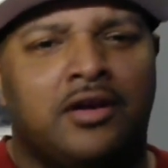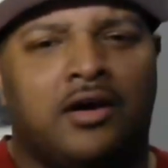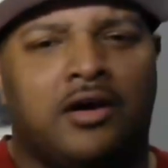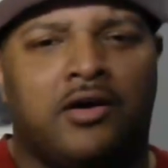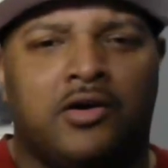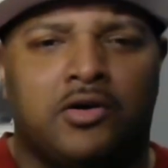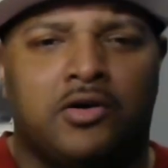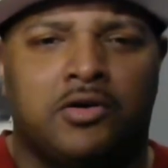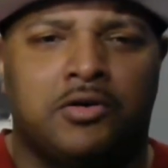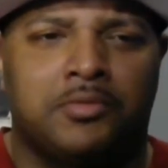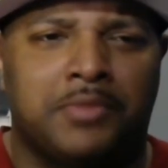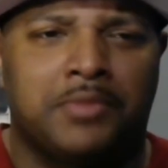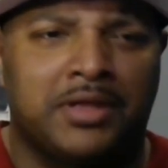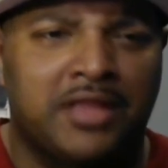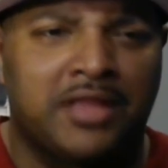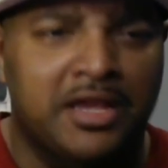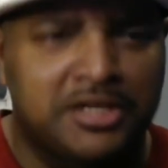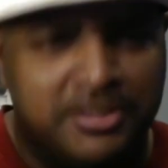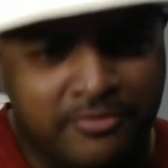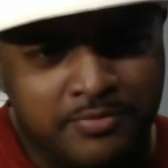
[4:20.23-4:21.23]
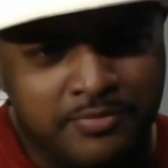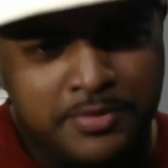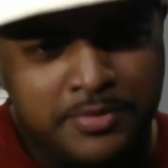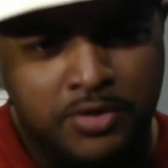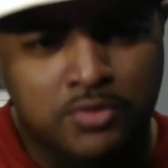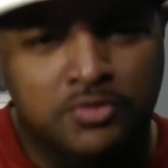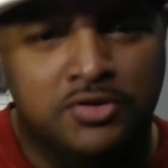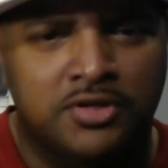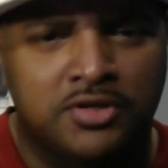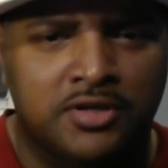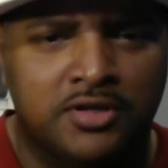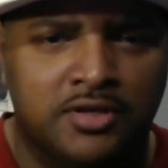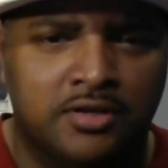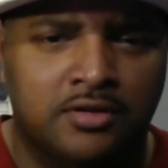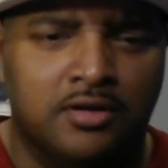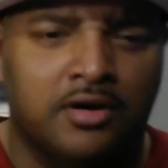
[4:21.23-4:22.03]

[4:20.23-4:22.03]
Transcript: I think she from Houston.